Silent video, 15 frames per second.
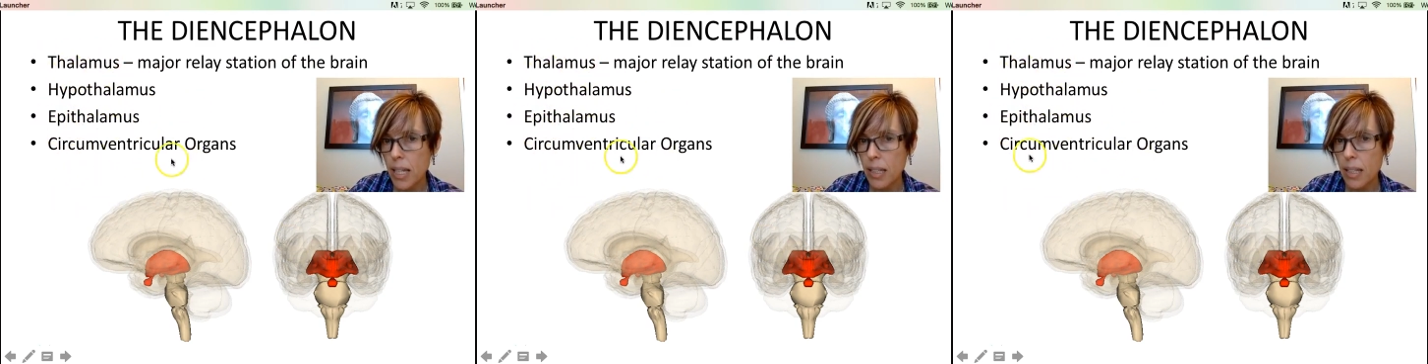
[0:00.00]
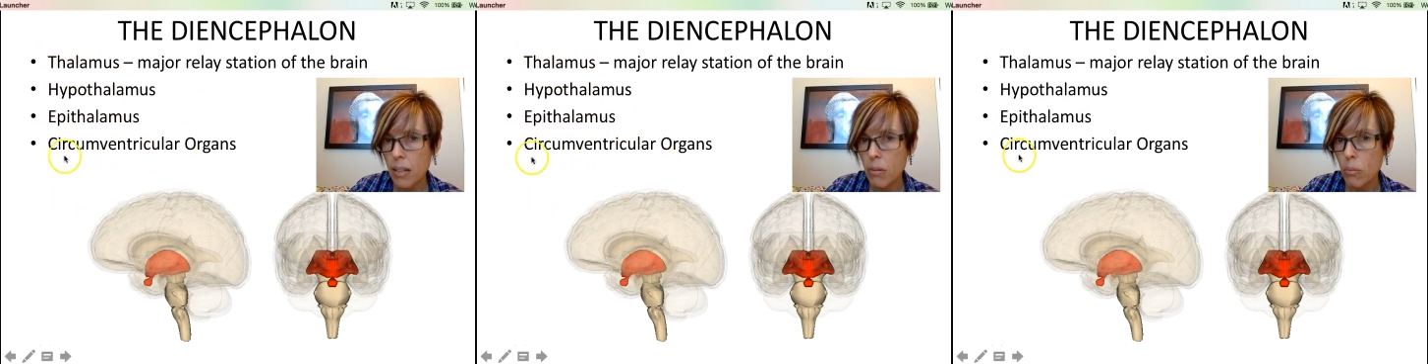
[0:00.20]

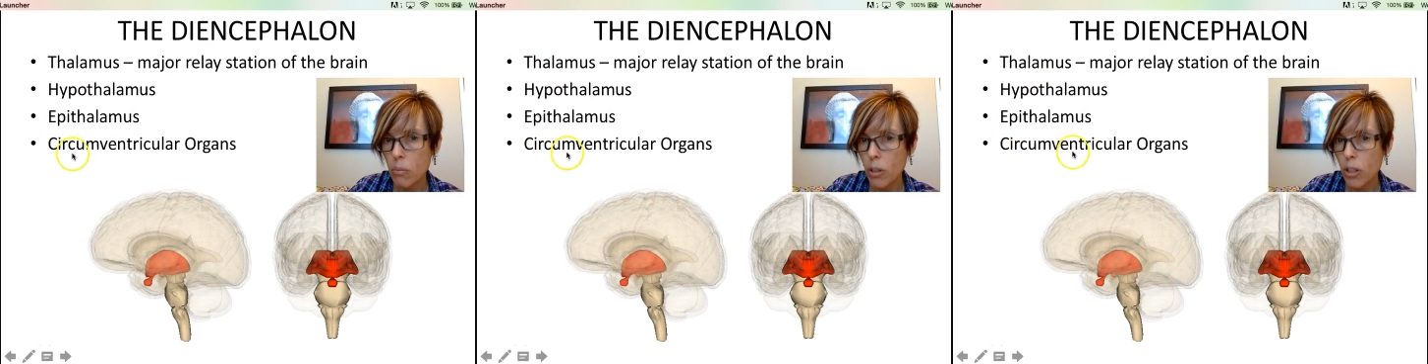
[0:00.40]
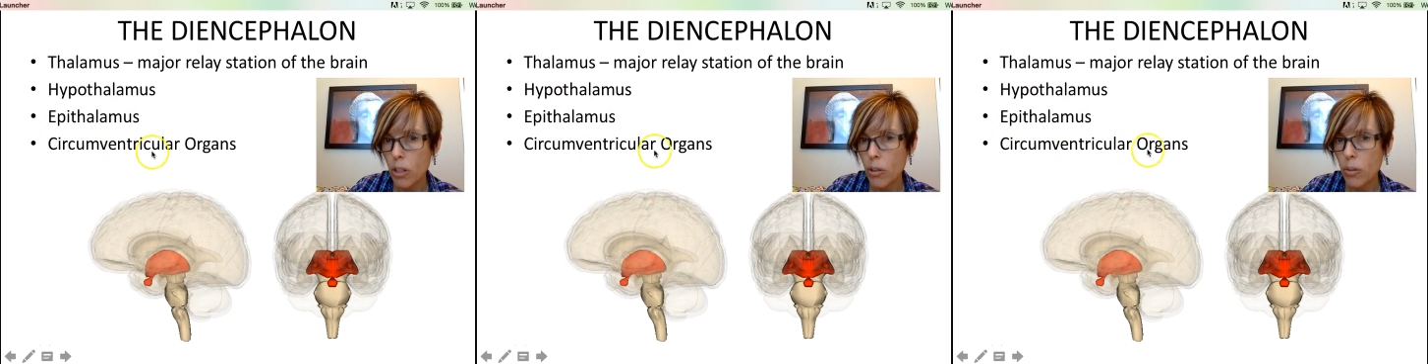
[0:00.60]
and then
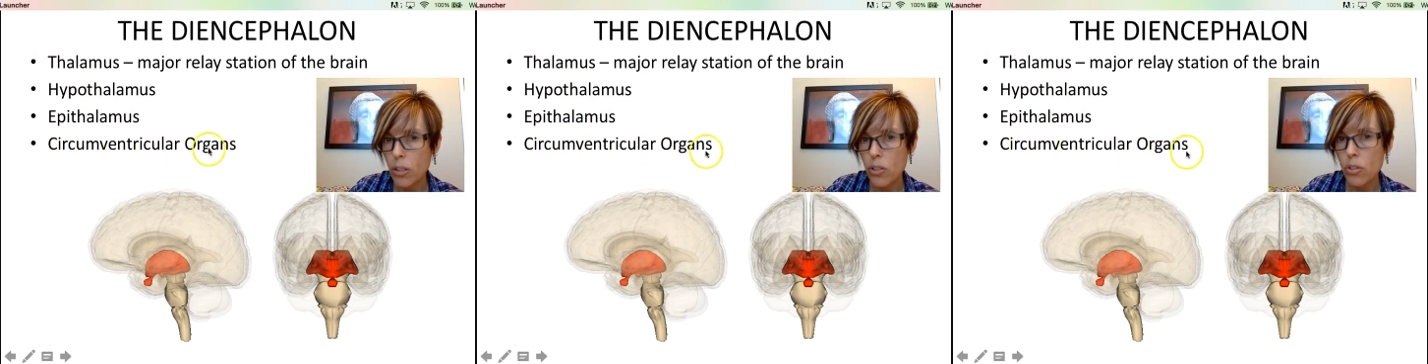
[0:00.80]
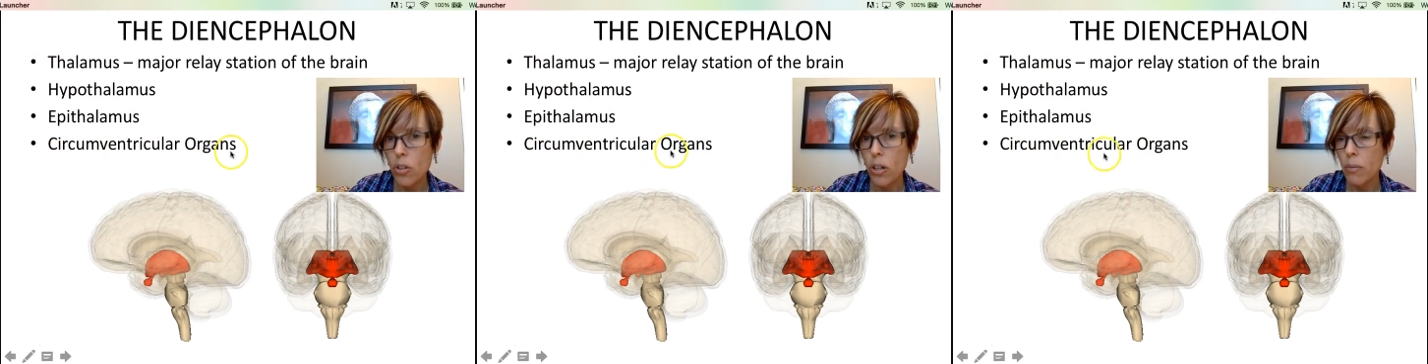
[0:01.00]
what are known
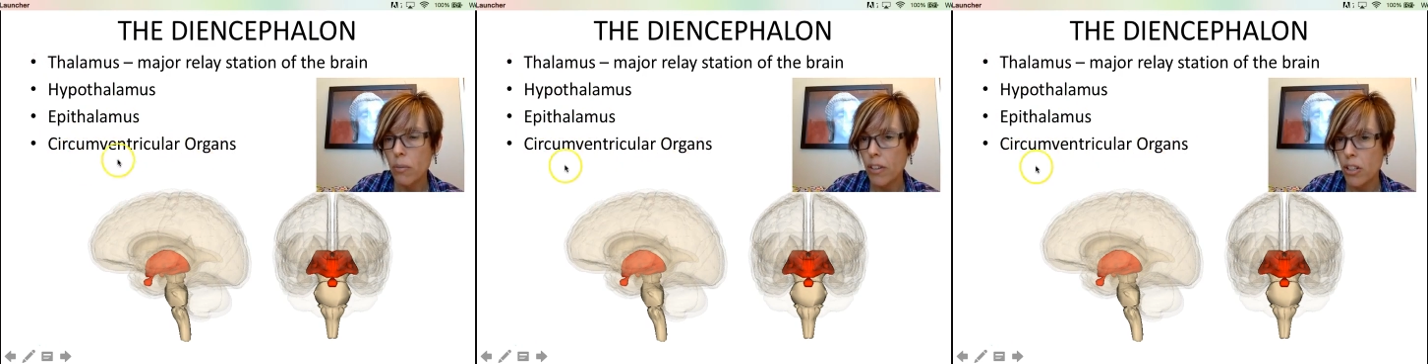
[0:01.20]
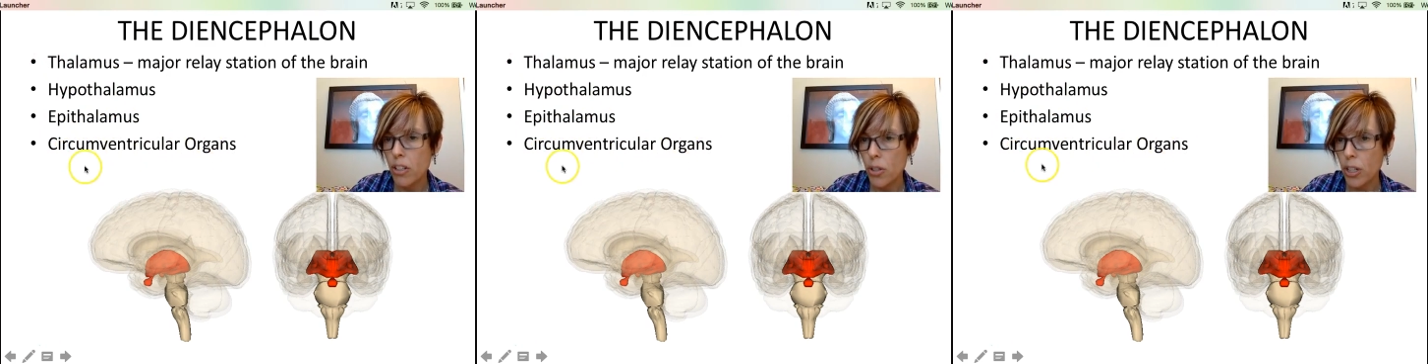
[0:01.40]
as
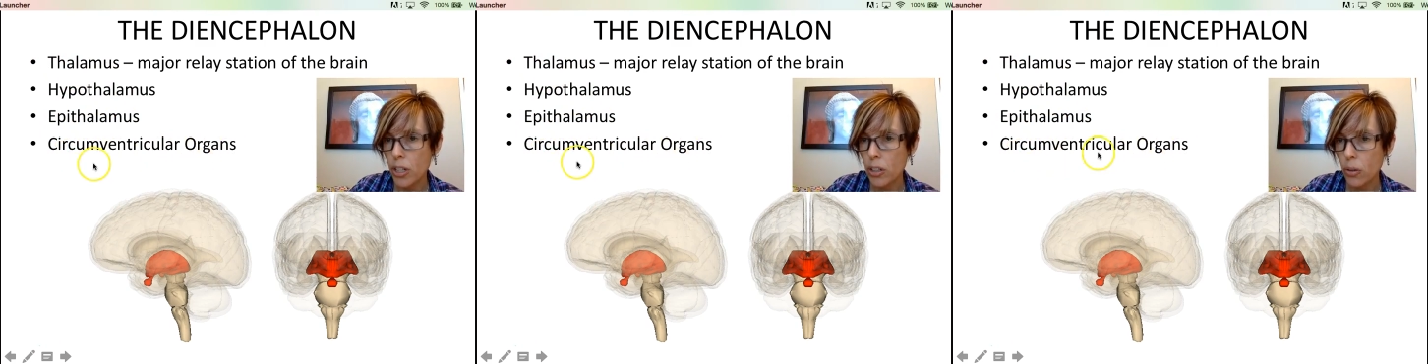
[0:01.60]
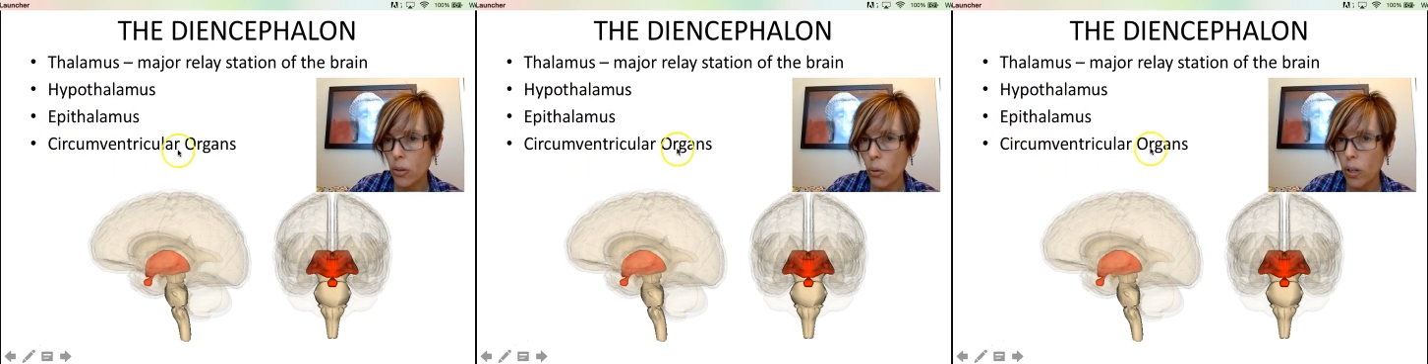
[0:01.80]

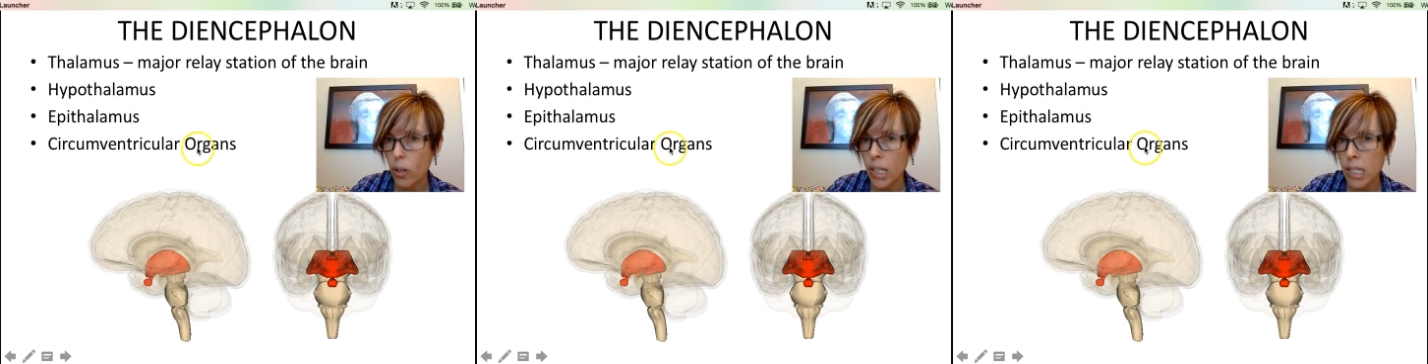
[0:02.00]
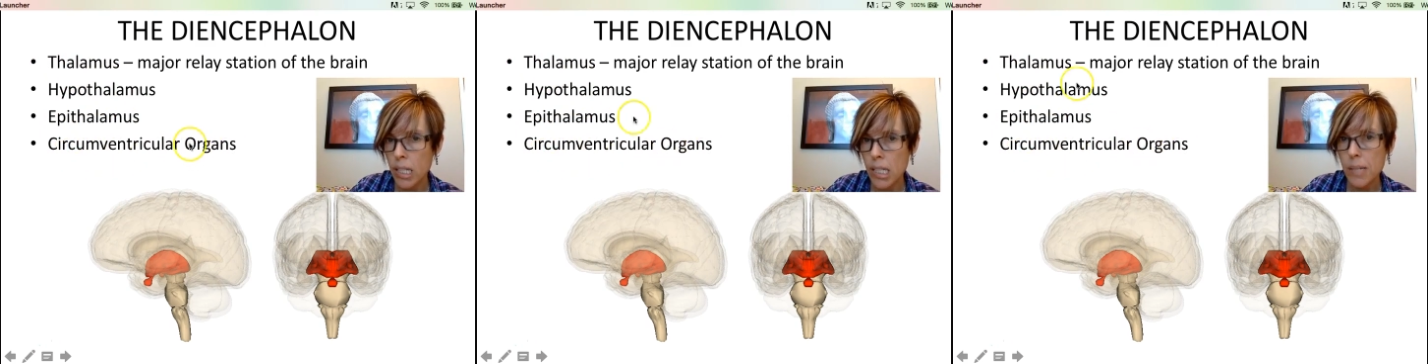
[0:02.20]
circumventricular
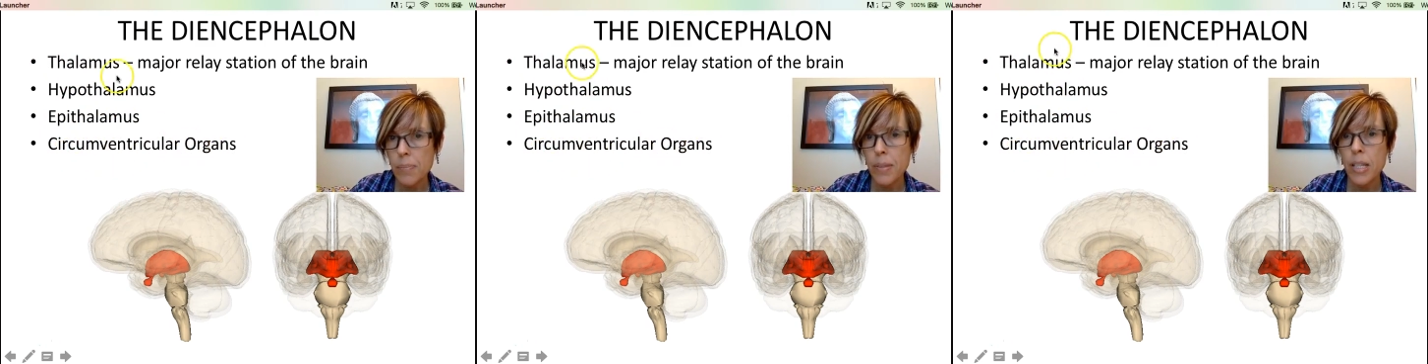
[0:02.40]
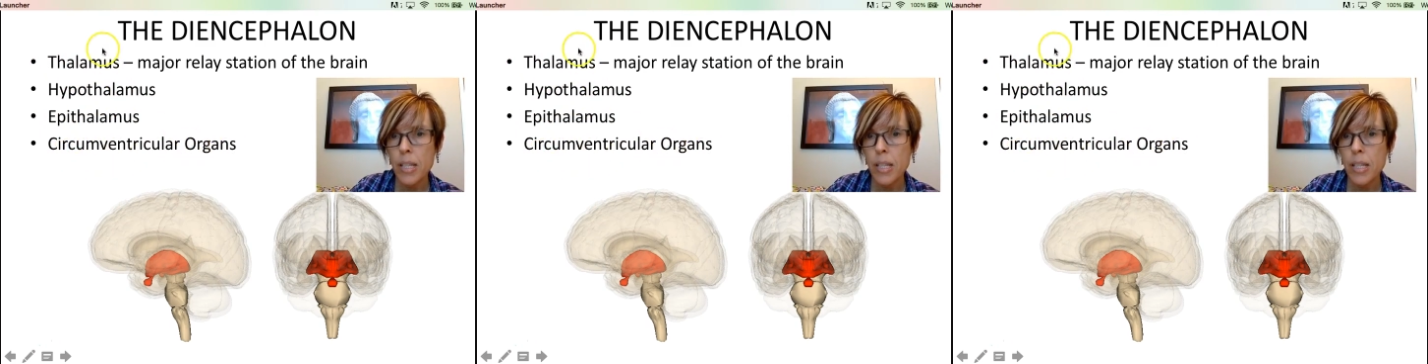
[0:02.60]
organs.